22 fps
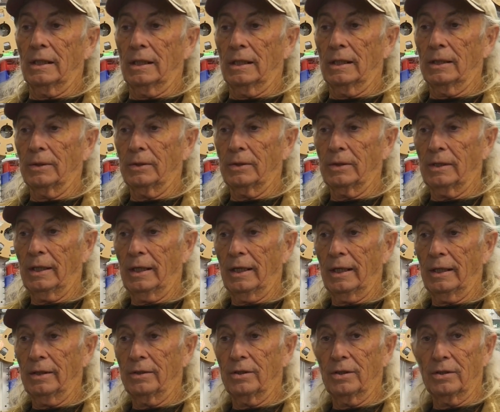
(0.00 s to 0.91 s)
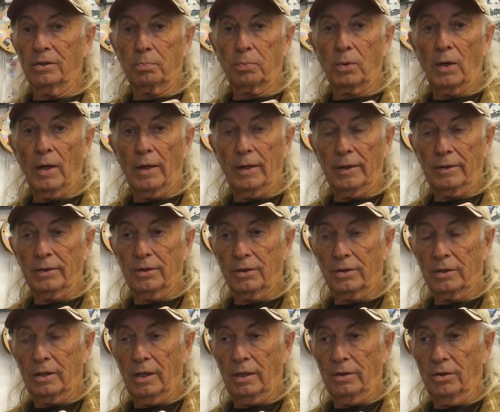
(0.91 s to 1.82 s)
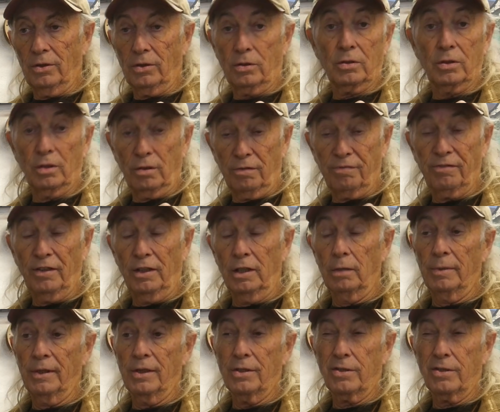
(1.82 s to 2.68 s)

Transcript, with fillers: okay this product is this this filament